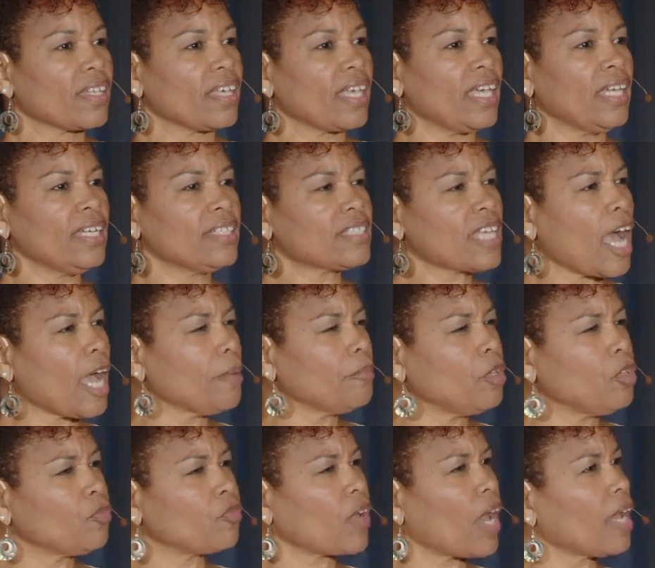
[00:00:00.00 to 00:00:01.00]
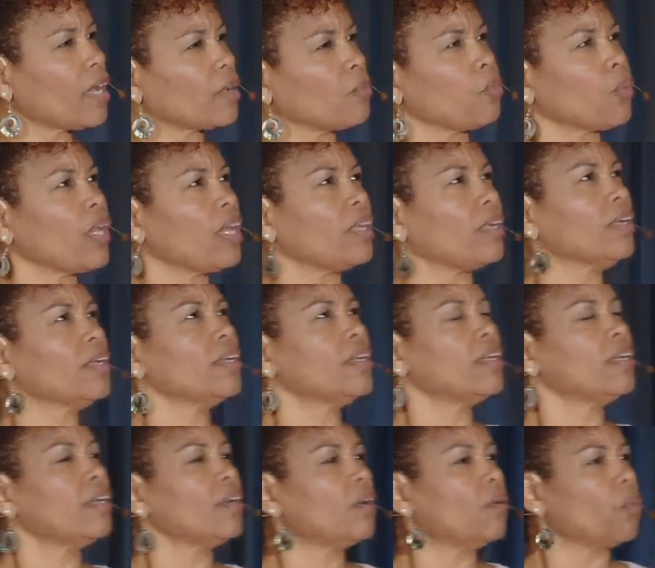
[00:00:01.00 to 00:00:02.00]
Anytime you kind of went,
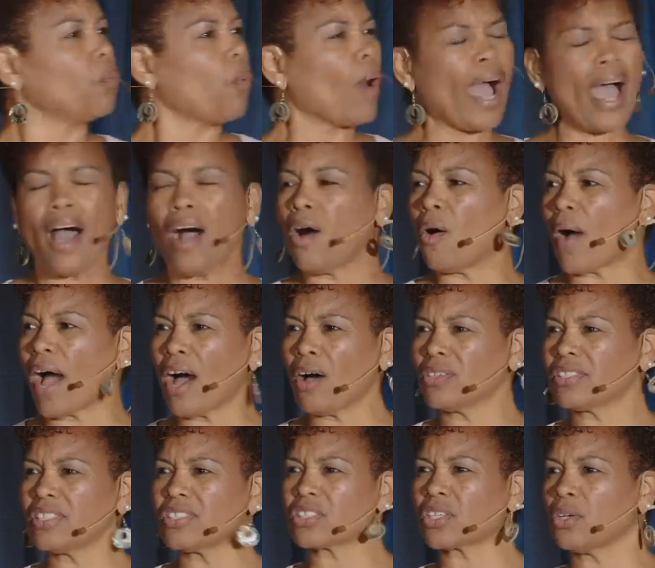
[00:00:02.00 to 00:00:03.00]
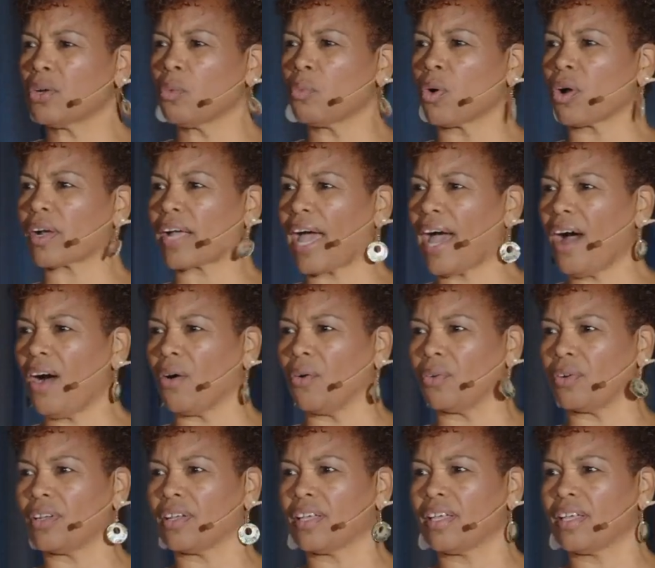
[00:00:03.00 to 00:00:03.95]
wow, how is this going to work out?